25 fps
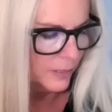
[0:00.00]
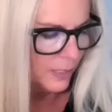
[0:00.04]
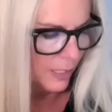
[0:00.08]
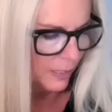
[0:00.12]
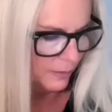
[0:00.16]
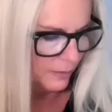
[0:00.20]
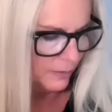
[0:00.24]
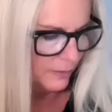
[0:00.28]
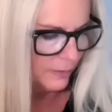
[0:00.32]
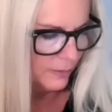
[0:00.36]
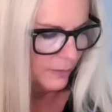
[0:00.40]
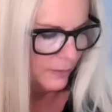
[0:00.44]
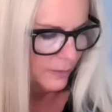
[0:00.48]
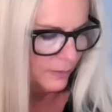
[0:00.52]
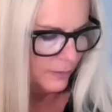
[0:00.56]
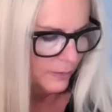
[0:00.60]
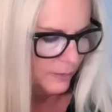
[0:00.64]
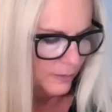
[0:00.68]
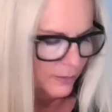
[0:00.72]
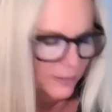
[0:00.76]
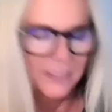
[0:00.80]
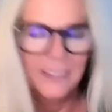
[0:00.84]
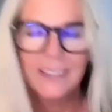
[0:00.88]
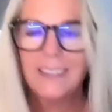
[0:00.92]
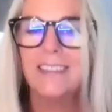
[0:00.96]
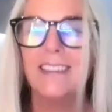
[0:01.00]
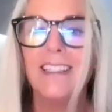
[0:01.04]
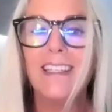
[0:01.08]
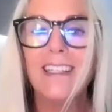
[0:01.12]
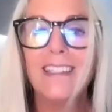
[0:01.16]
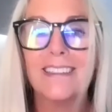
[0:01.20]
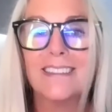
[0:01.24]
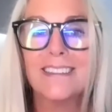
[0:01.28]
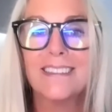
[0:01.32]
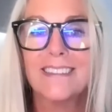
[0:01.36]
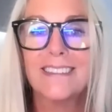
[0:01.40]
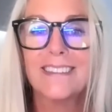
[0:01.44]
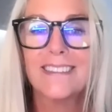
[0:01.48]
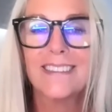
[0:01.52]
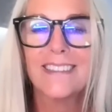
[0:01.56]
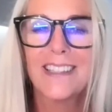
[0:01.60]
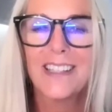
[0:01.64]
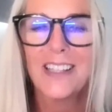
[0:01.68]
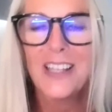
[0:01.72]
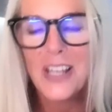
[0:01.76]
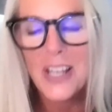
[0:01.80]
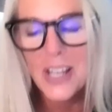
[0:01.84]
Yes. Yes.